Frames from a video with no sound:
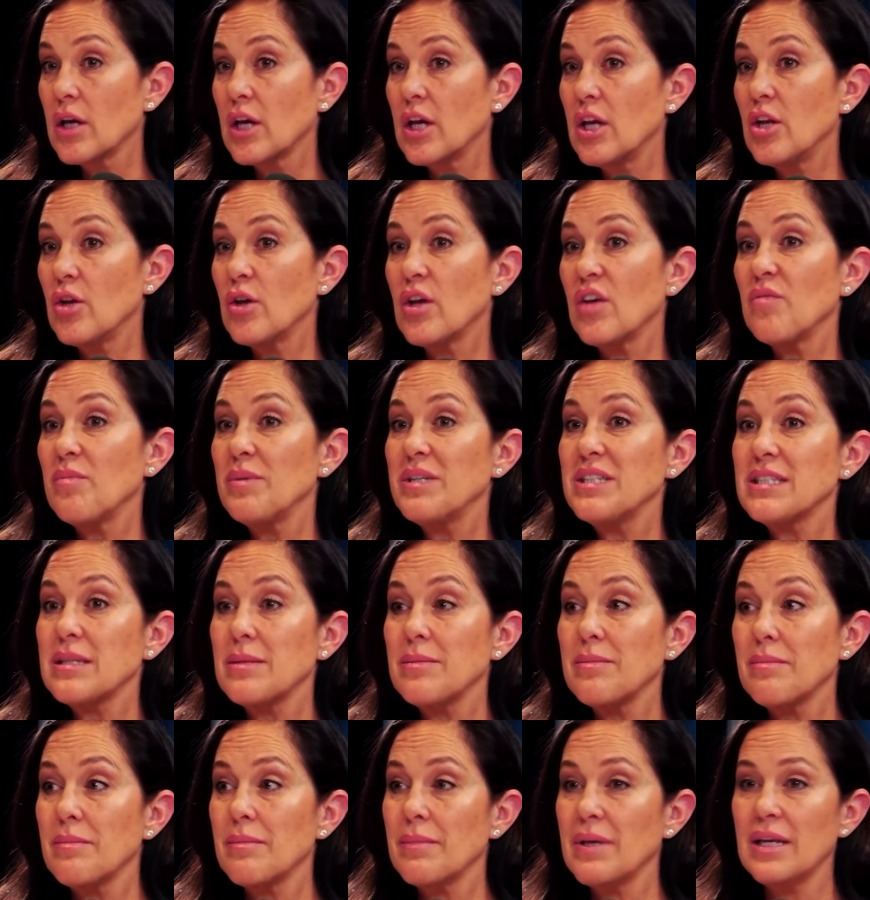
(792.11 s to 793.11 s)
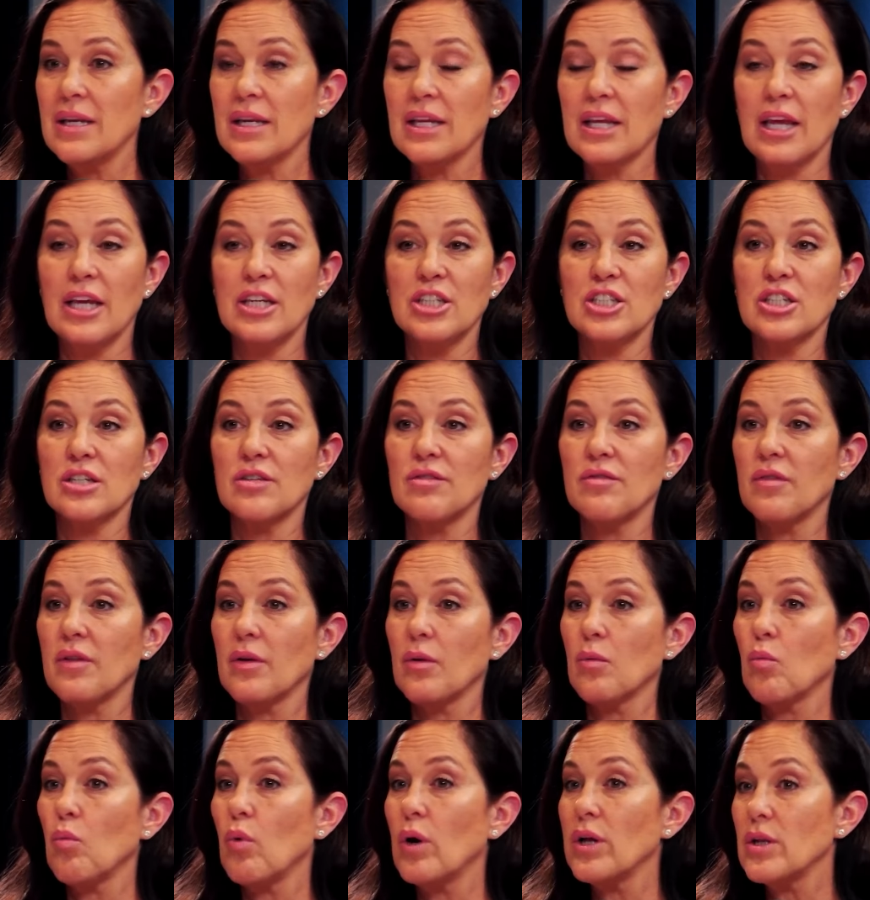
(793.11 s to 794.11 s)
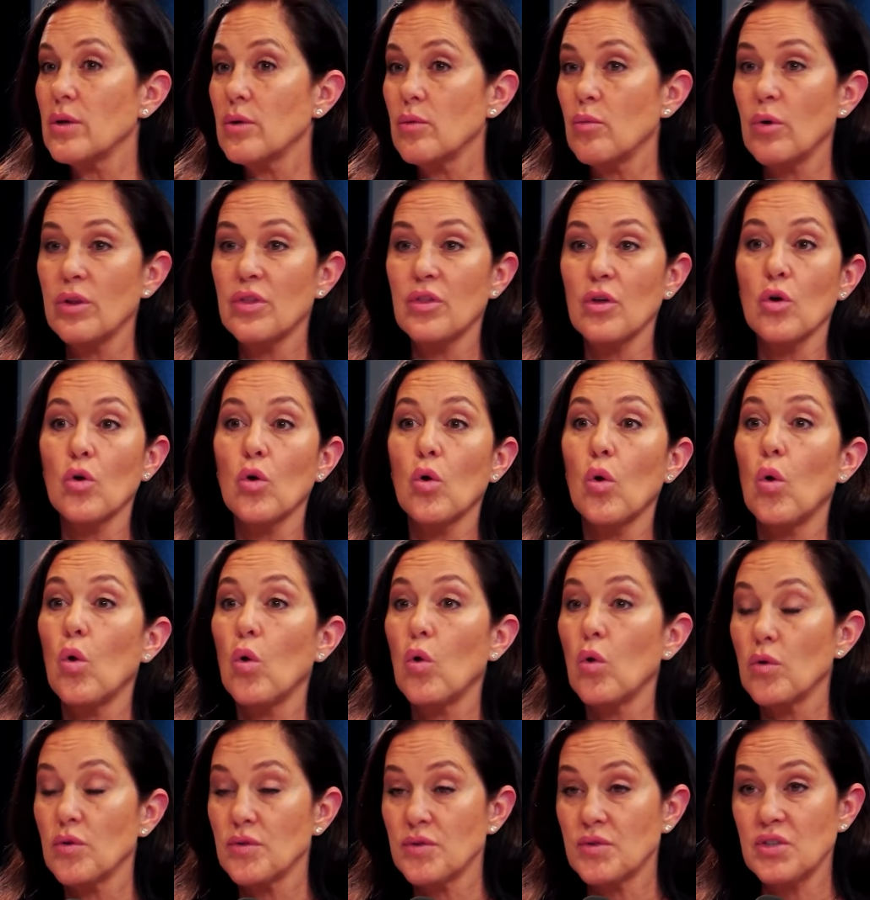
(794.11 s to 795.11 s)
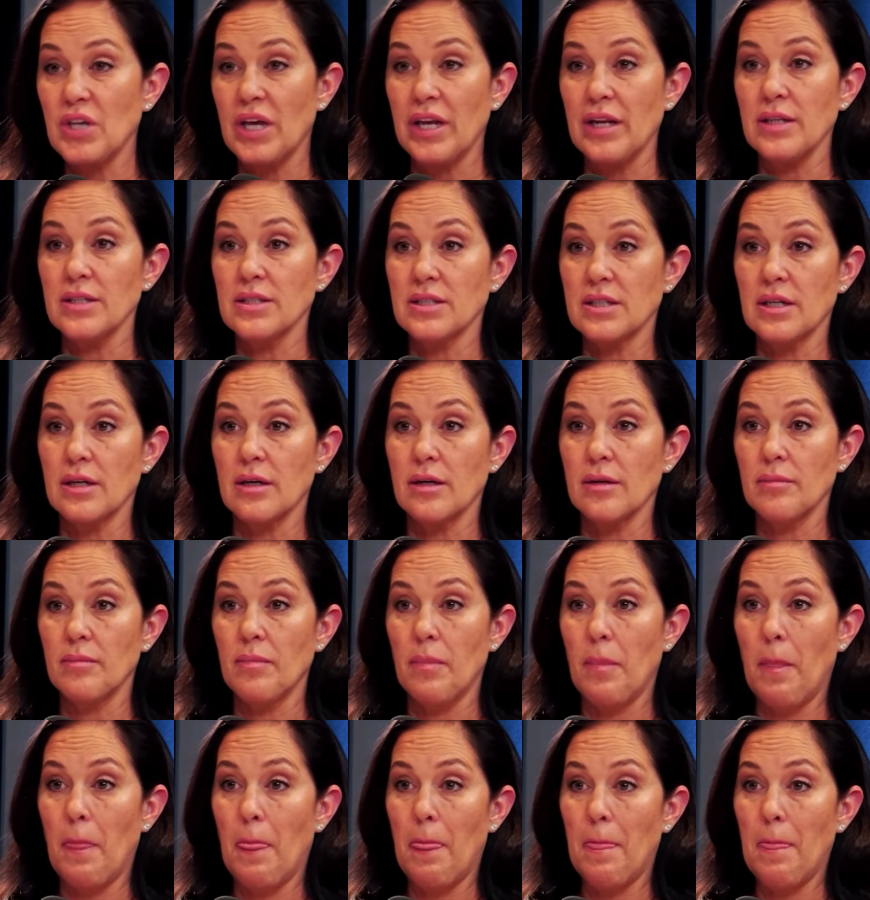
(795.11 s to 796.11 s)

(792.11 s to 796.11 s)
Can you give me some indication of what the goal set is here?